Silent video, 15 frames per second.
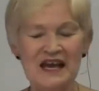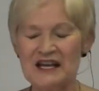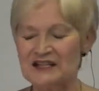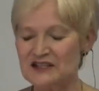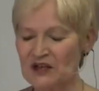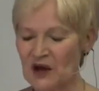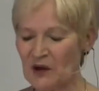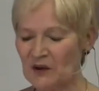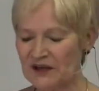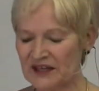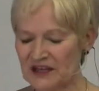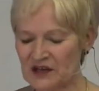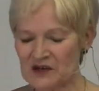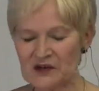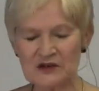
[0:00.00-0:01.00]
So
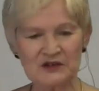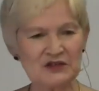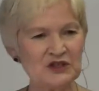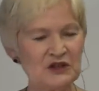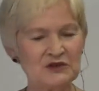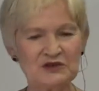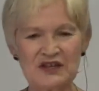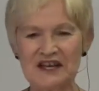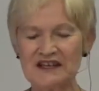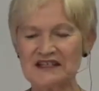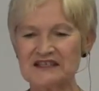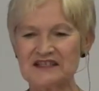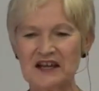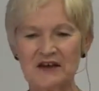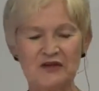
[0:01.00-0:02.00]
here's to
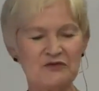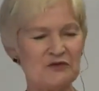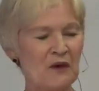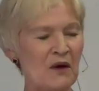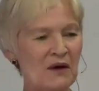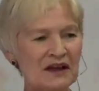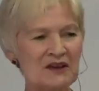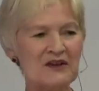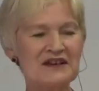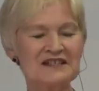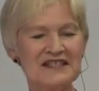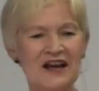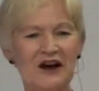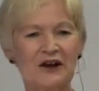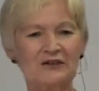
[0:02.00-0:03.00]
just throwing
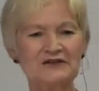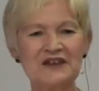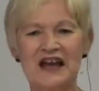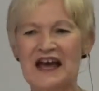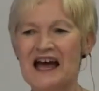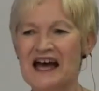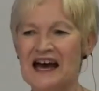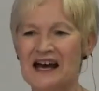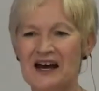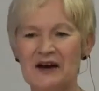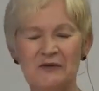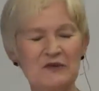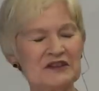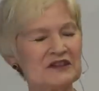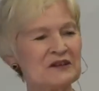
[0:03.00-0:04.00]
ourselves
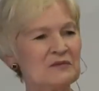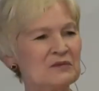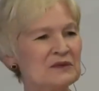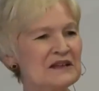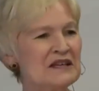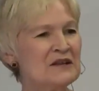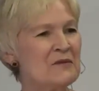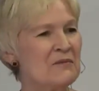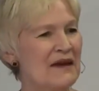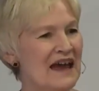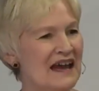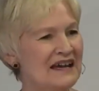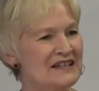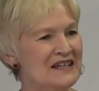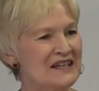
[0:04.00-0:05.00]
with complete
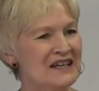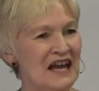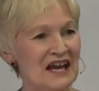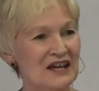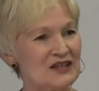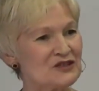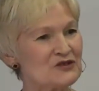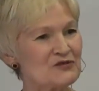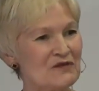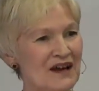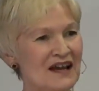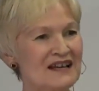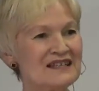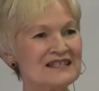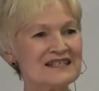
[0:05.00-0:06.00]
abandon and
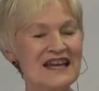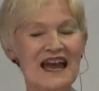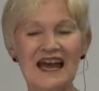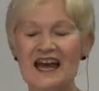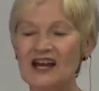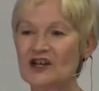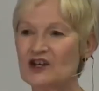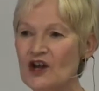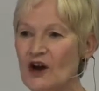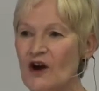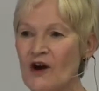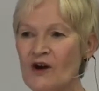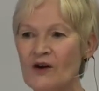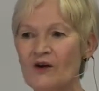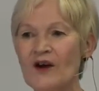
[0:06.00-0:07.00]
trust, and
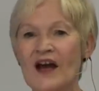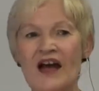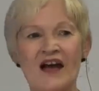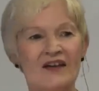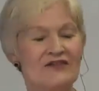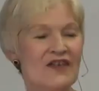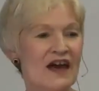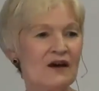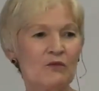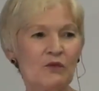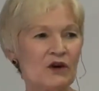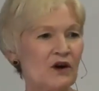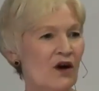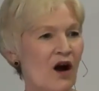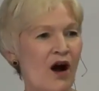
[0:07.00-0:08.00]
know that
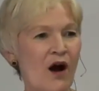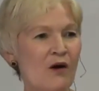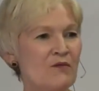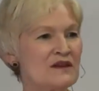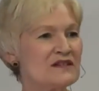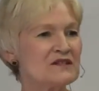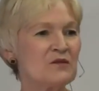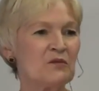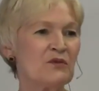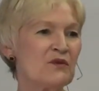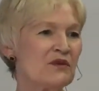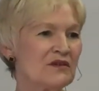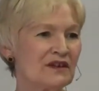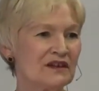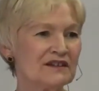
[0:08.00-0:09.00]
we're always
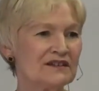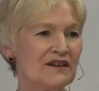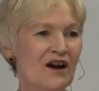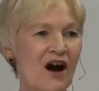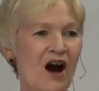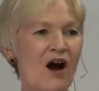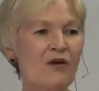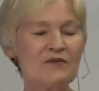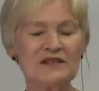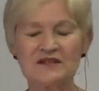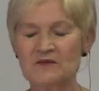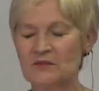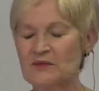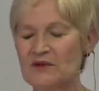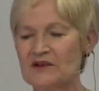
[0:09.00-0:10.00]
supported, always
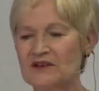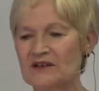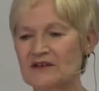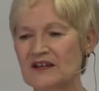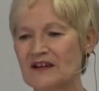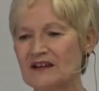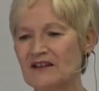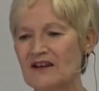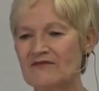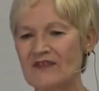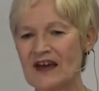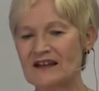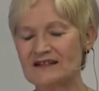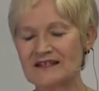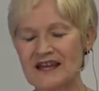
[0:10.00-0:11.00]
supported. I love
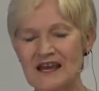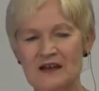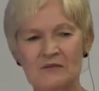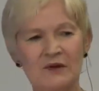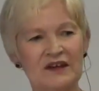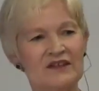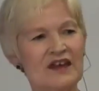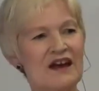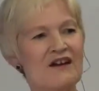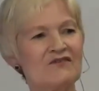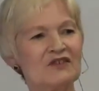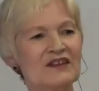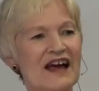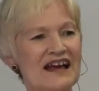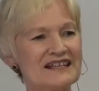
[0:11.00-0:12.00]
that saying, by the
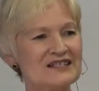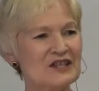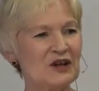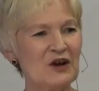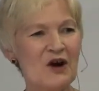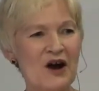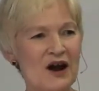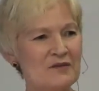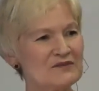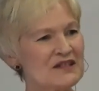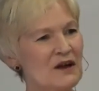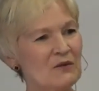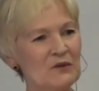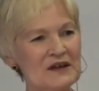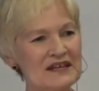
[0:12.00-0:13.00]
everlasting arms,
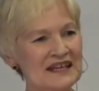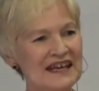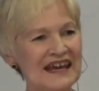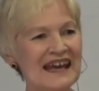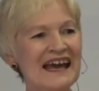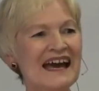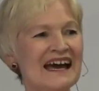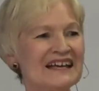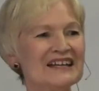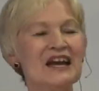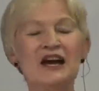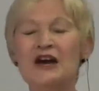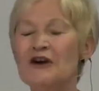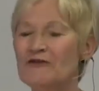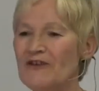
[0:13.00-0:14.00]
that we can't
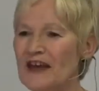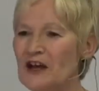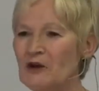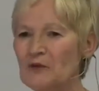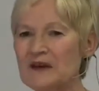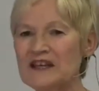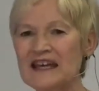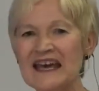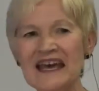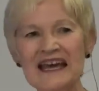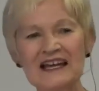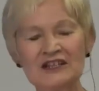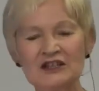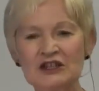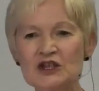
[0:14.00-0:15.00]
fail, we
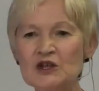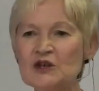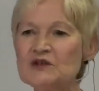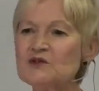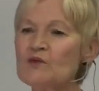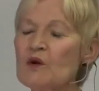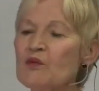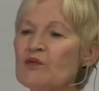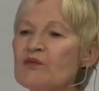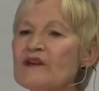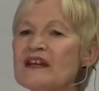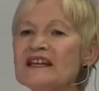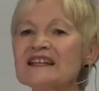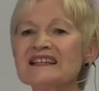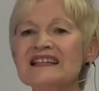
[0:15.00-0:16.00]
can't lose. We're
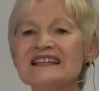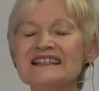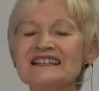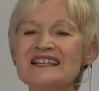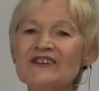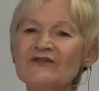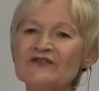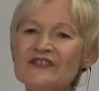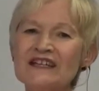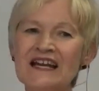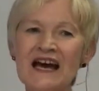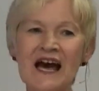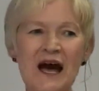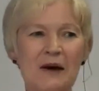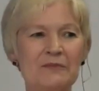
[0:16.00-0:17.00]
really lifted
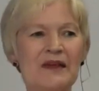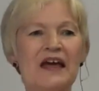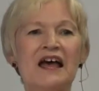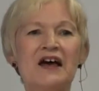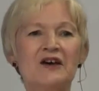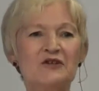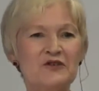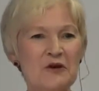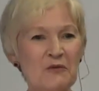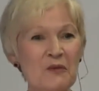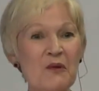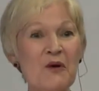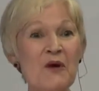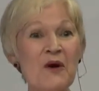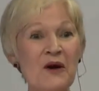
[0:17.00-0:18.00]
up the
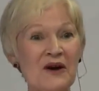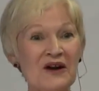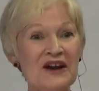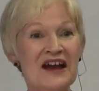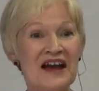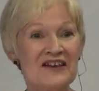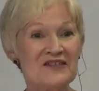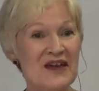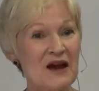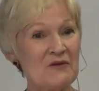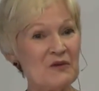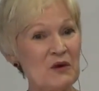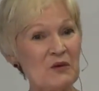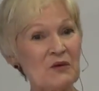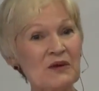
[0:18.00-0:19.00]
more
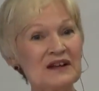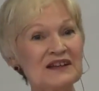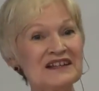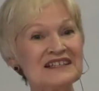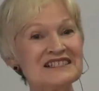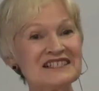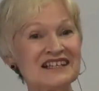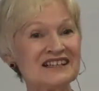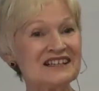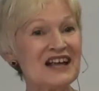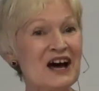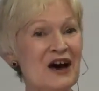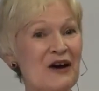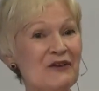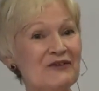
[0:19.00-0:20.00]
that we're willing to
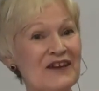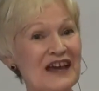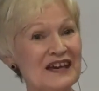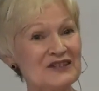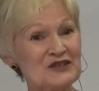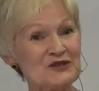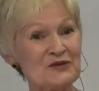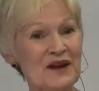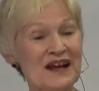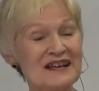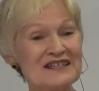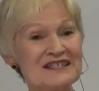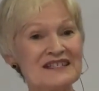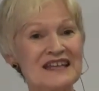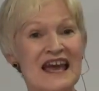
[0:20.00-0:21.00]
love and
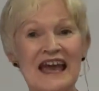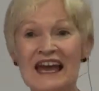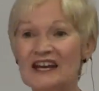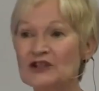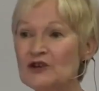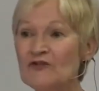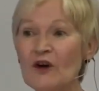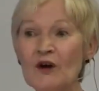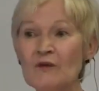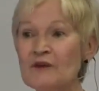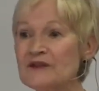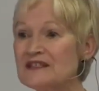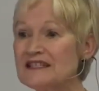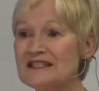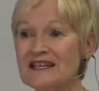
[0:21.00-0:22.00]
trust. And you've
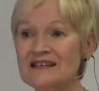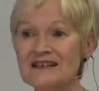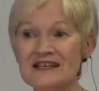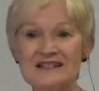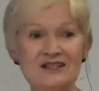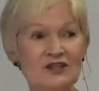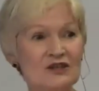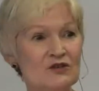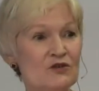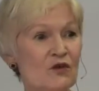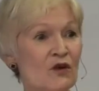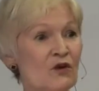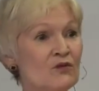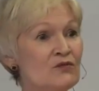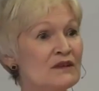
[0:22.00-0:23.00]
already seen this in
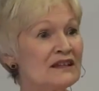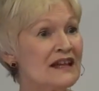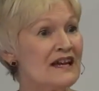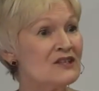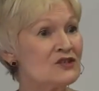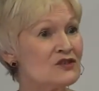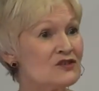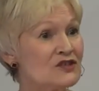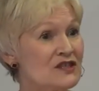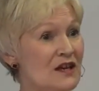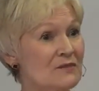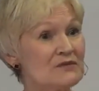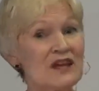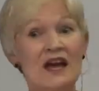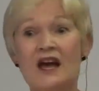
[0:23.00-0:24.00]
your own
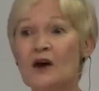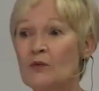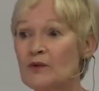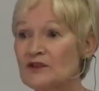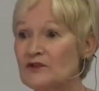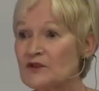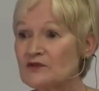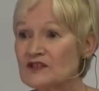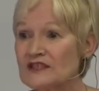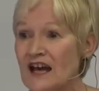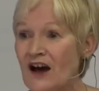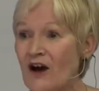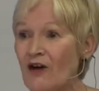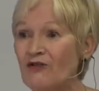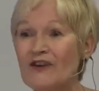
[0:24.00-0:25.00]
relationships, with
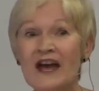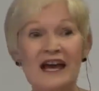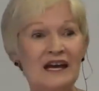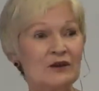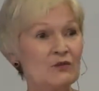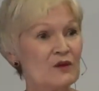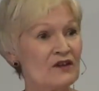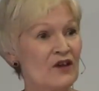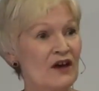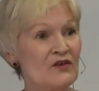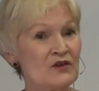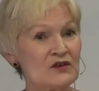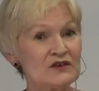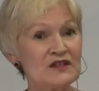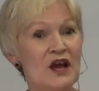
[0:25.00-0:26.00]
yourself and with
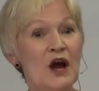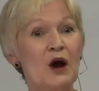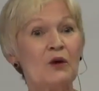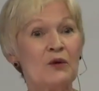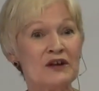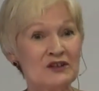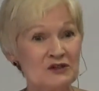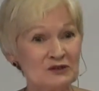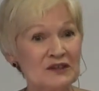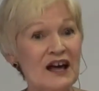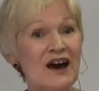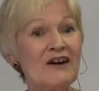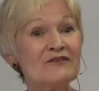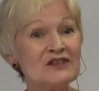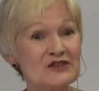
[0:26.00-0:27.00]
others. When you
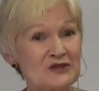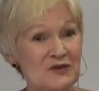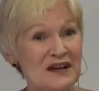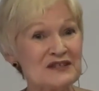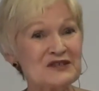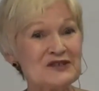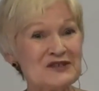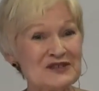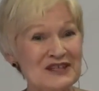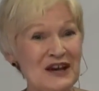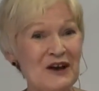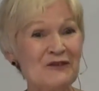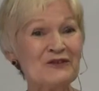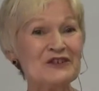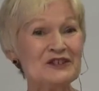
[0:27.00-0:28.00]
love and trust
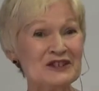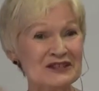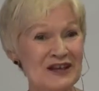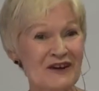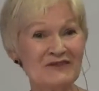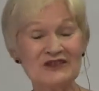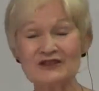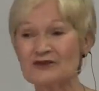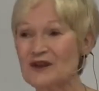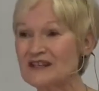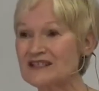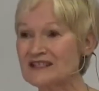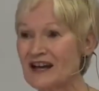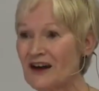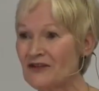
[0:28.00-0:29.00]
yourself and you love and
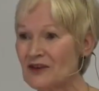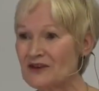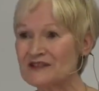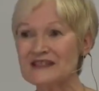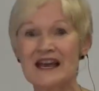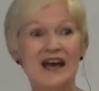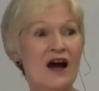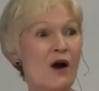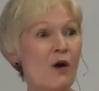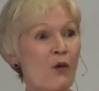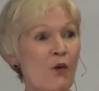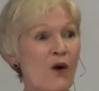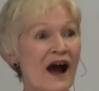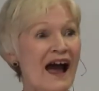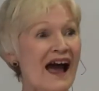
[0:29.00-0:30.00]
trust others,
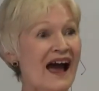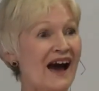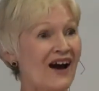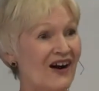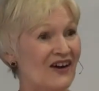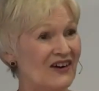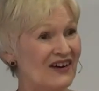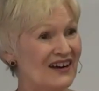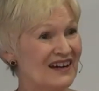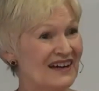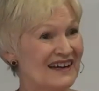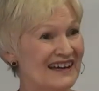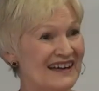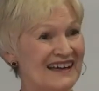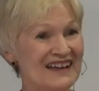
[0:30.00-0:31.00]
wow,
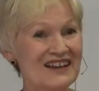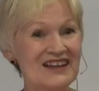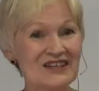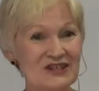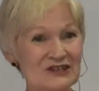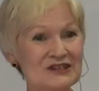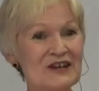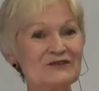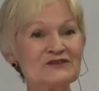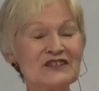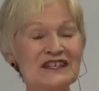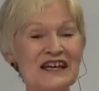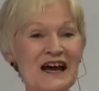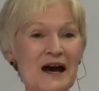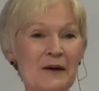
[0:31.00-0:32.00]
you're
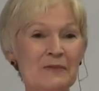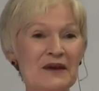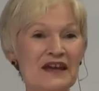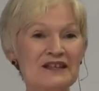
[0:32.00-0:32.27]
lifted up.